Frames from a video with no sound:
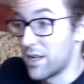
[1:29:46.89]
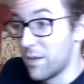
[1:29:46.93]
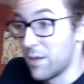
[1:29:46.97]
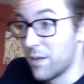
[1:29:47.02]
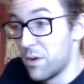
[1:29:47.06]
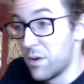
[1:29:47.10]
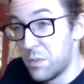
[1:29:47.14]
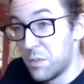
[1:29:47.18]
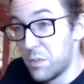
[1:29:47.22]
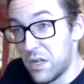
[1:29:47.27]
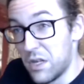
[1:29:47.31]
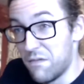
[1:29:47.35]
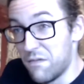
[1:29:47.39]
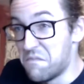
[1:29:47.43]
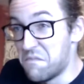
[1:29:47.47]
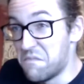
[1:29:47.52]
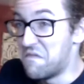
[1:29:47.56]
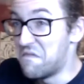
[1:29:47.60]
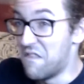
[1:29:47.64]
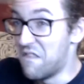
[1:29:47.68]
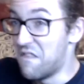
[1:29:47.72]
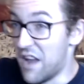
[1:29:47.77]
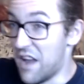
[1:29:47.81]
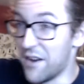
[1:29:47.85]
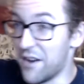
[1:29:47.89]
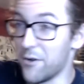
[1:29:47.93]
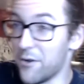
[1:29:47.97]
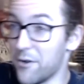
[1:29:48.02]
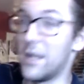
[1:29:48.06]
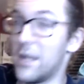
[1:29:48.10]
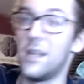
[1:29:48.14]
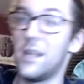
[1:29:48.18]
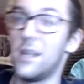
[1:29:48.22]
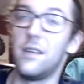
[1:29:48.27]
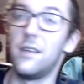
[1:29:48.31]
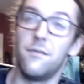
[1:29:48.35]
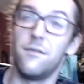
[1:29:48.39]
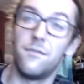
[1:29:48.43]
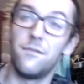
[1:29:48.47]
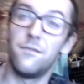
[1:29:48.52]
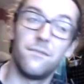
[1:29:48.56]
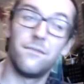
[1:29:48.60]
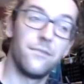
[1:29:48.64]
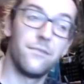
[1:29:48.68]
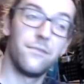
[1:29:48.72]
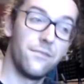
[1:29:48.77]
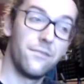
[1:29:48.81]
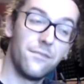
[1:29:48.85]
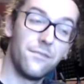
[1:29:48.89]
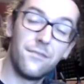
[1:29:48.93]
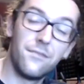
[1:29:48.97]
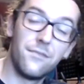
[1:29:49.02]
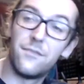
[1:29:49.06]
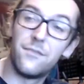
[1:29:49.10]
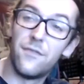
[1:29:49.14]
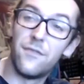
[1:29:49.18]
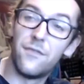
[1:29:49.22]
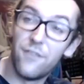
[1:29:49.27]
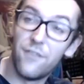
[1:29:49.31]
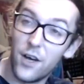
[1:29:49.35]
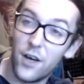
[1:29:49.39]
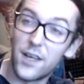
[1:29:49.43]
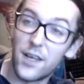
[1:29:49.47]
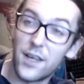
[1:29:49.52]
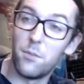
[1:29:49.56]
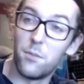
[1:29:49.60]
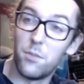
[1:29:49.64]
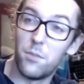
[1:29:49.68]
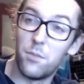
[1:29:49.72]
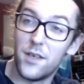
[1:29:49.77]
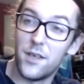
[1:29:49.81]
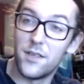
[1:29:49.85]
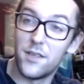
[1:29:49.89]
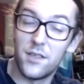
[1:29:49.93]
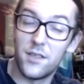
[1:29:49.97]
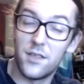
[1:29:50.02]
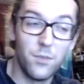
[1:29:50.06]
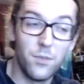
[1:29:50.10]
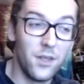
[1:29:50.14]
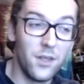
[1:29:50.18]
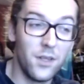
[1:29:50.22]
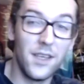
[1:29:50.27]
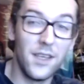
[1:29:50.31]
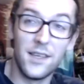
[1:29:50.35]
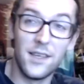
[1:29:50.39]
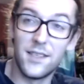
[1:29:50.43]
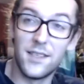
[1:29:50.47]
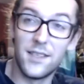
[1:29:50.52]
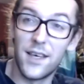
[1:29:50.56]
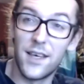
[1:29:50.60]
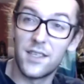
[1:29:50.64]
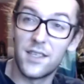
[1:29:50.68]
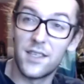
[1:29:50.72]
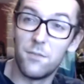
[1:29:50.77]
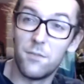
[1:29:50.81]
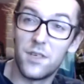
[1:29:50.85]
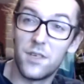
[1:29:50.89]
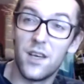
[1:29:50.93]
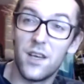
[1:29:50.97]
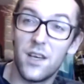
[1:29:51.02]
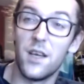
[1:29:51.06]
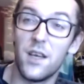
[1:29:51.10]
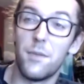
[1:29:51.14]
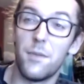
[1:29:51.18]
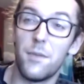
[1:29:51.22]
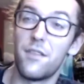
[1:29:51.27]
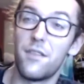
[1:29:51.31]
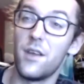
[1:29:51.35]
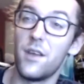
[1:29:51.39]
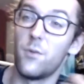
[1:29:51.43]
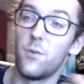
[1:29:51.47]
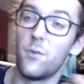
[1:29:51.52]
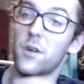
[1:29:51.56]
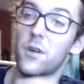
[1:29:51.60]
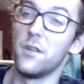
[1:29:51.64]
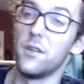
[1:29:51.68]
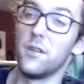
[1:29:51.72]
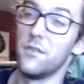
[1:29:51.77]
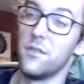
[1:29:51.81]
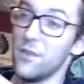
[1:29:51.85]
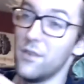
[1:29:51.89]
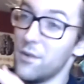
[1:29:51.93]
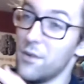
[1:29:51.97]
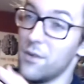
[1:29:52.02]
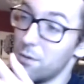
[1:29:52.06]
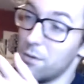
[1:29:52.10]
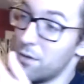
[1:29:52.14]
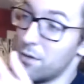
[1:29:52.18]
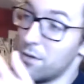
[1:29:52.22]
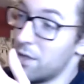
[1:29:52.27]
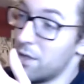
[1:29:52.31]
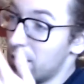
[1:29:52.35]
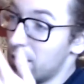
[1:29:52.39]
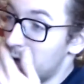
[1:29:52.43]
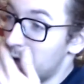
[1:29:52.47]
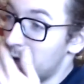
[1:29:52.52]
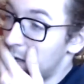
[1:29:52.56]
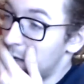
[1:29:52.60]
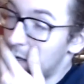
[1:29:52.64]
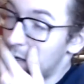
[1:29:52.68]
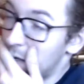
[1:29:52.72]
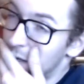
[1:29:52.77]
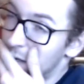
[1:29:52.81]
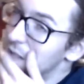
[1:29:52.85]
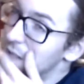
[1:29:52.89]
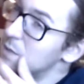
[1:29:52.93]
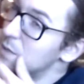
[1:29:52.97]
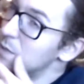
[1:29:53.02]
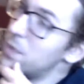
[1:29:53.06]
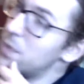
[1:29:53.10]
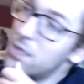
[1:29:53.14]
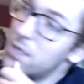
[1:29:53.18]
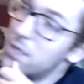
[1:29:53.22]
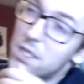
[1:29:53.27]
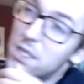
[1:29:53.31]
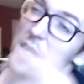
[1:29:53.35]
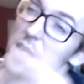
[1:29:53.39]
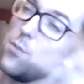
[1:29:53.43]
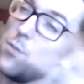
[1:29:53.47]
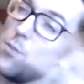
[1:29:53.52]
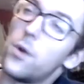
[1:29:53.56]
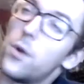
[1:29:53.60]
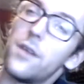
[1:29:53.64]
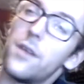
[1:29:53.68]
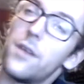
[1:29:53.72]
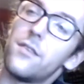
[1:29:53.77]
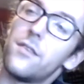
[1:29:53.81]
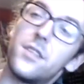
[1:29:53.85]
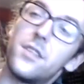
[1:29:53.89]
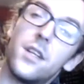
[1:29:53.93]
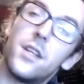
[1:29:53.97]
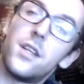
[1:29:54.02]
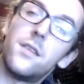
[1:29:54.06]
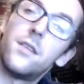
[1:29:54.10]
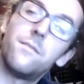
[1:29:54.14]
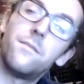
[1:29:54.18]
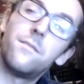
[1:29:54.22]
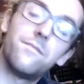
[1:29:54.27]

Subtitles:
I'm going to be very fucking pissed. But at the exact same time, I think what I'll do is probably just keep whatever's in it.